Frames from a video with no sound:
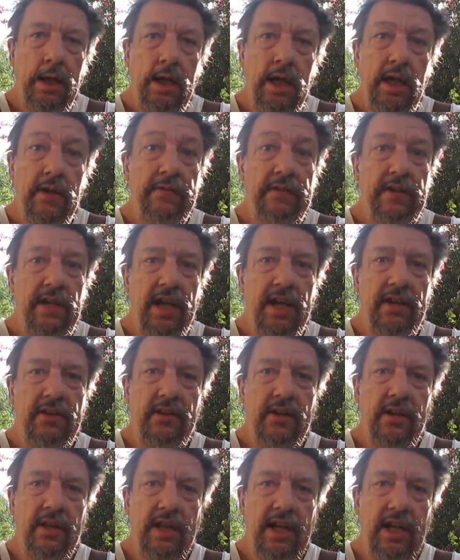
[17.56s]
If the
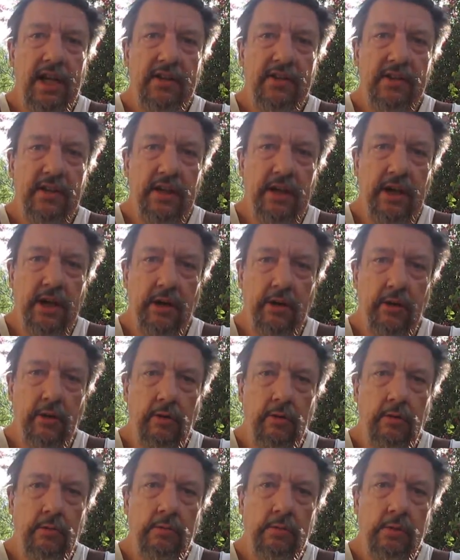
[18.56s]
answer to that's
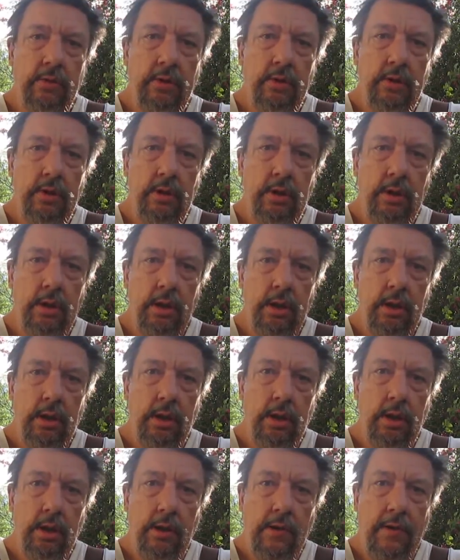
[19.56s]
no,
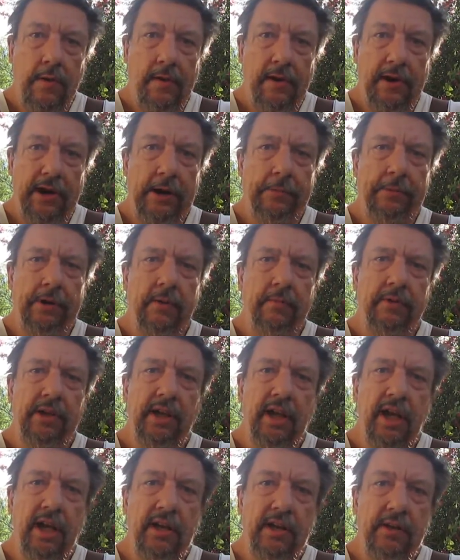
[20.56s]
I probably
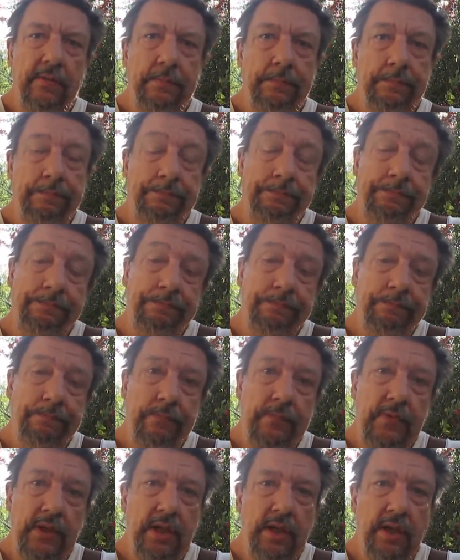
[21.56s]
got
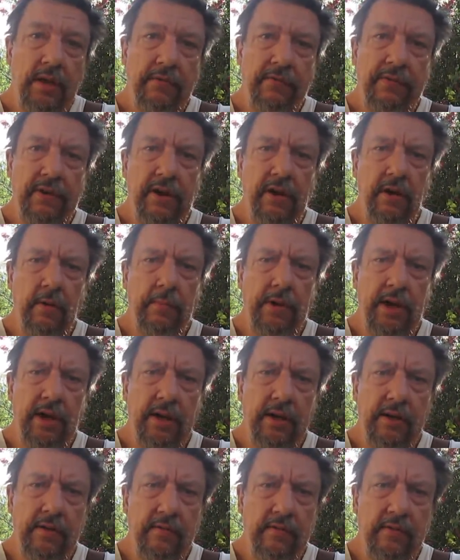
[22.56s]
a fair
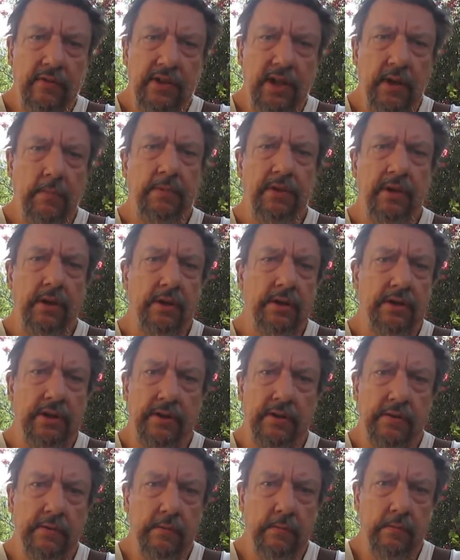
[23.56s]
amount of something
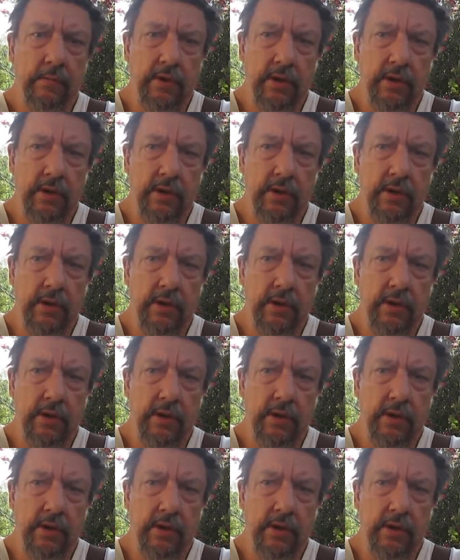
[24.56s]
to